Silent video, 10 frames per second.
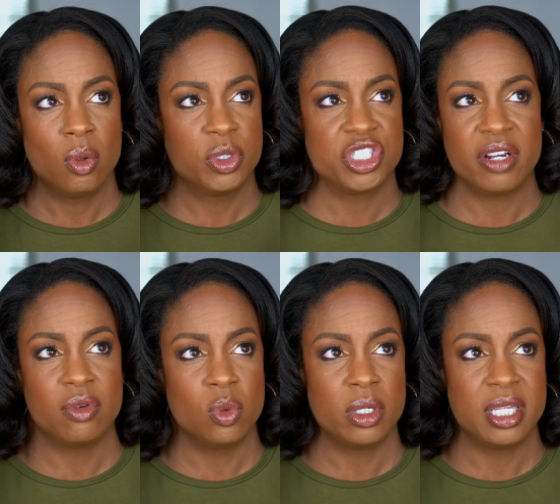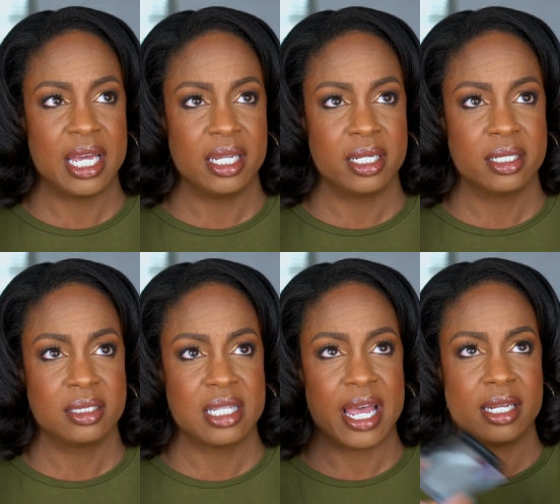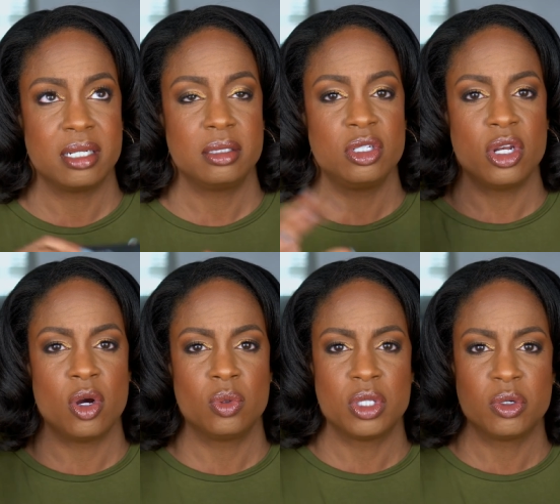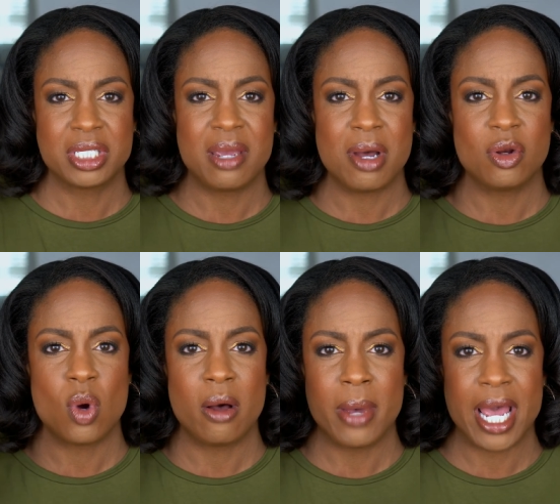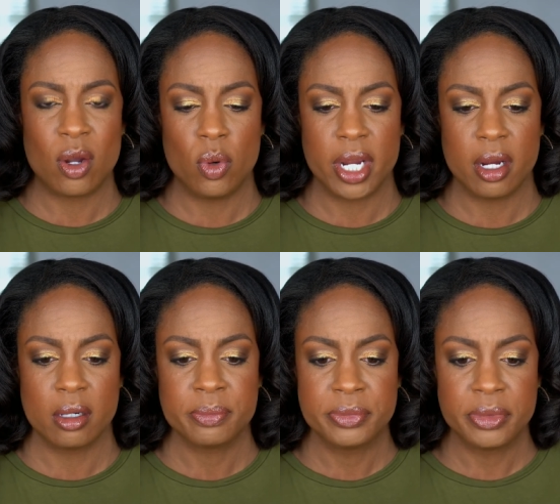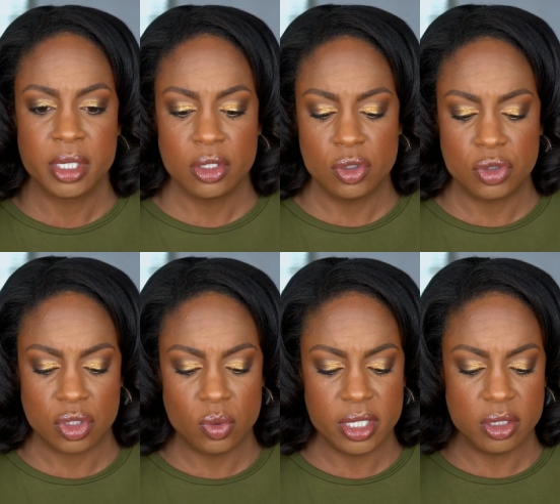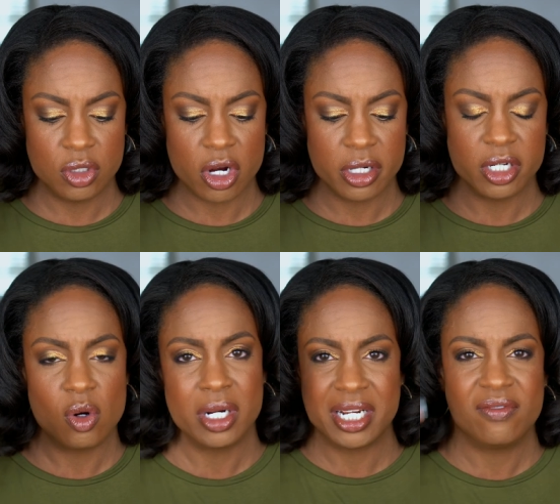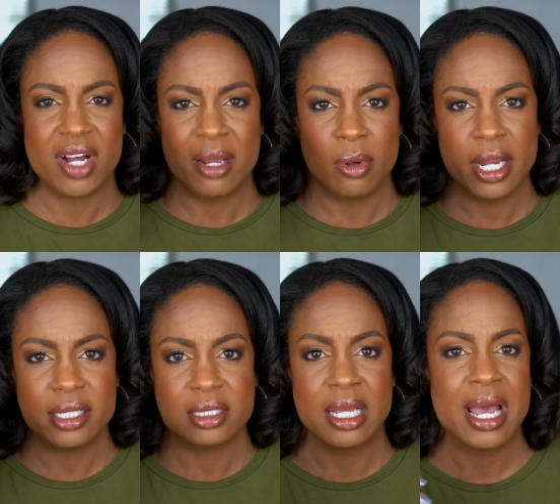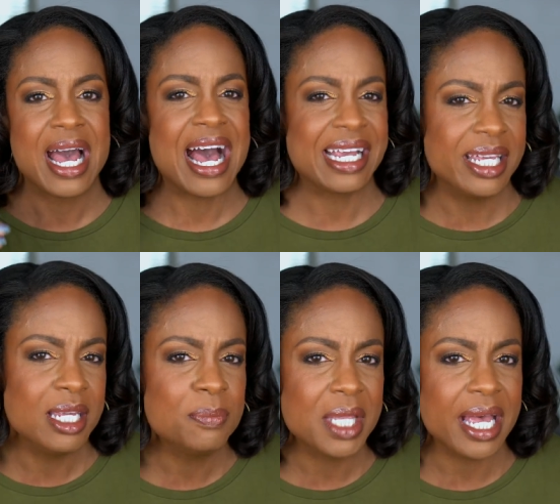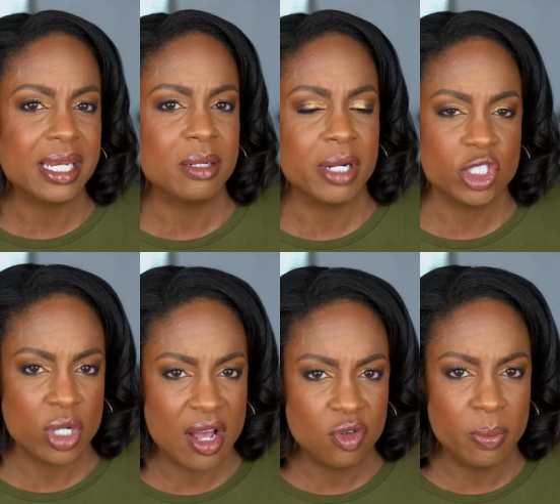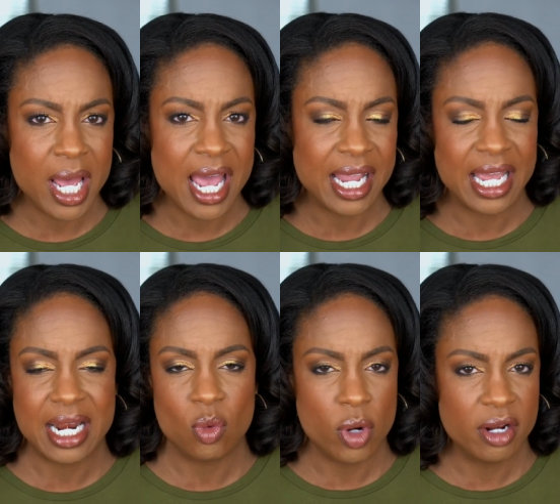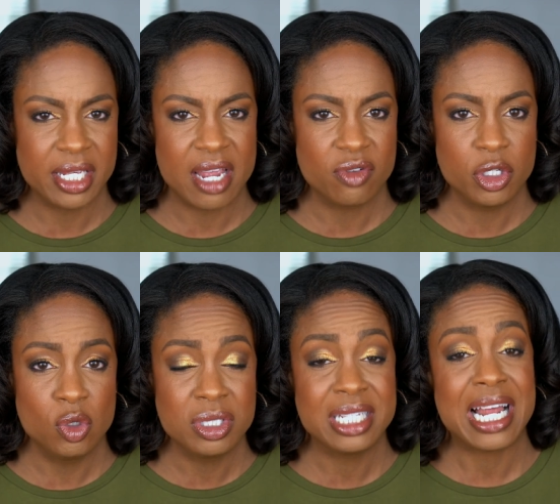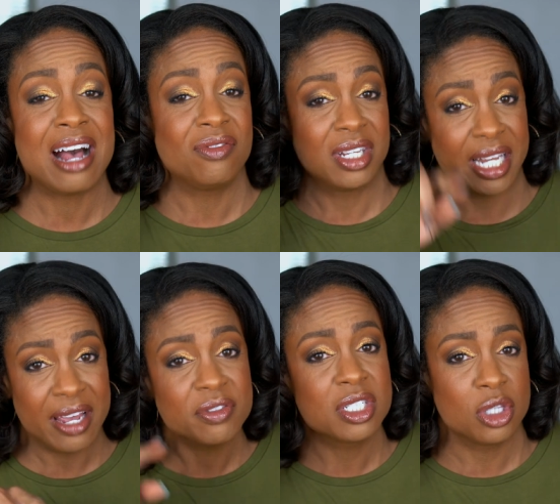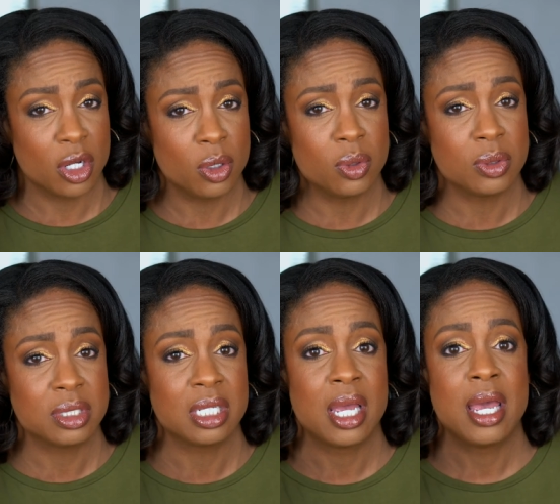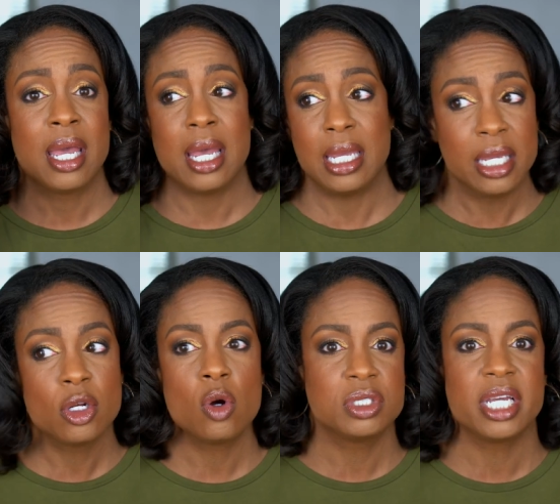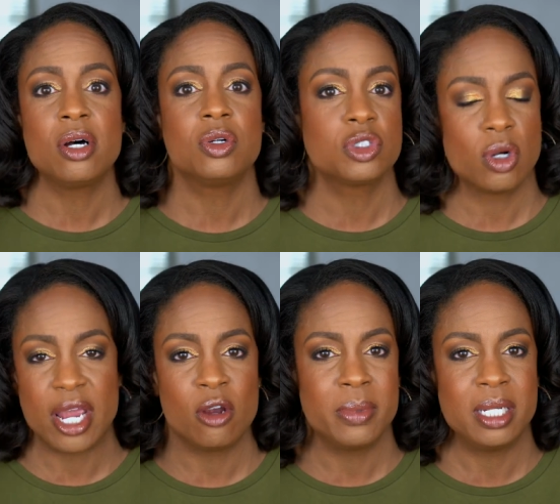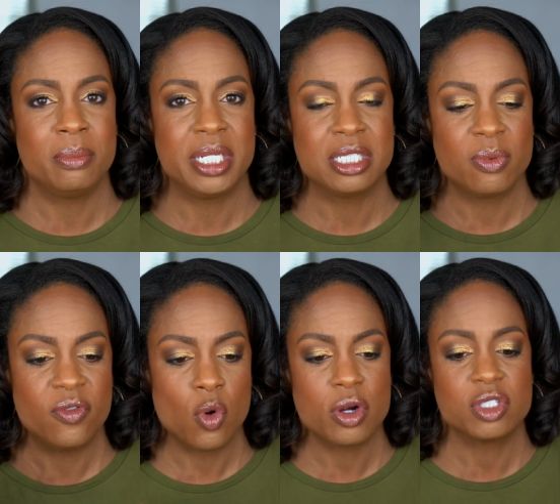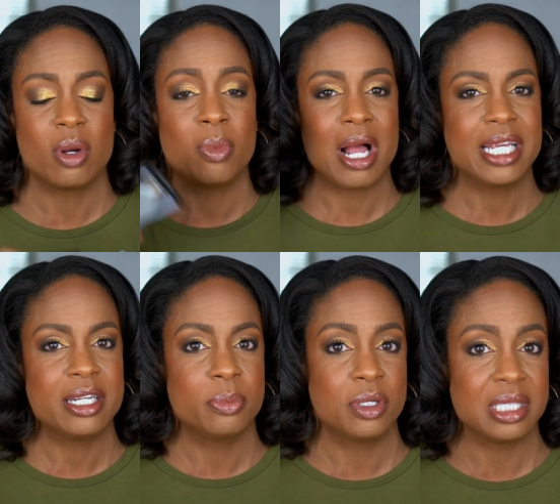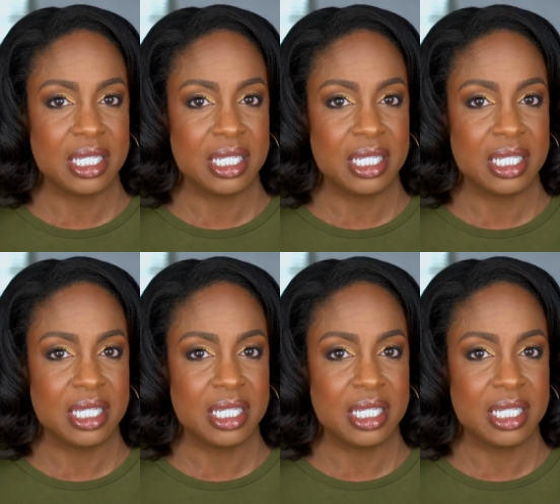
whichever one that is, that, you know, those came out a while back where you squeeze, you turn it on and it vibrates. I keep that in my travel bag and I rarely ever use it. I've left those in hotels or Airbnbs before, so I'm probably going to put